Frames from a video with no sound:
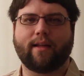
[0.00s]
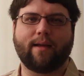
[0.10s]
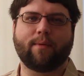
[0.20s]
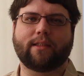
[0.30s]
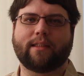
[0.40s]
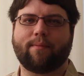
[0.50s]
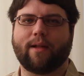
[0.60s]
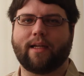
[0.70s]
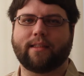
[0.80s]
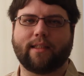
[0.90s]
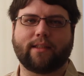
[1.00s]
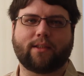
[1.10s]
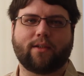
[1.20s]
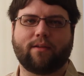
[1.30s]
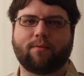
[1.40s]
image
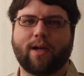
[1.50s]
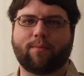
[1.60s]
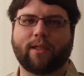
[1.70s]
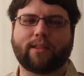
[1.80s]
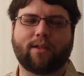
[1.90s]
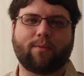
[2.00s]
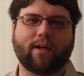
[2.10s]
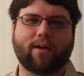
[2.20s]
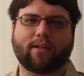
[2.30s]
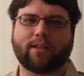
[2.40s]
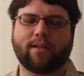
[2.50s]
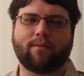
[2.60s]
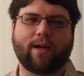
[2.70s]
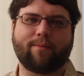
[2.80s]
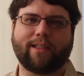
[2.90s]
stabilization, vibration
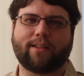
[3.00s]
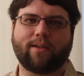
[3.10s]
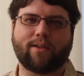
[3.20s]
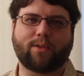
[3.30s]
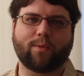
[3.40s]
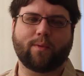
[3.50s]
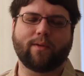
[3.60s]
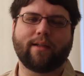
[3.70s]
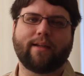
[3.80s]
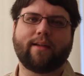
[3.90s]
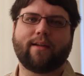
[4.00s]
reduction, vibration control,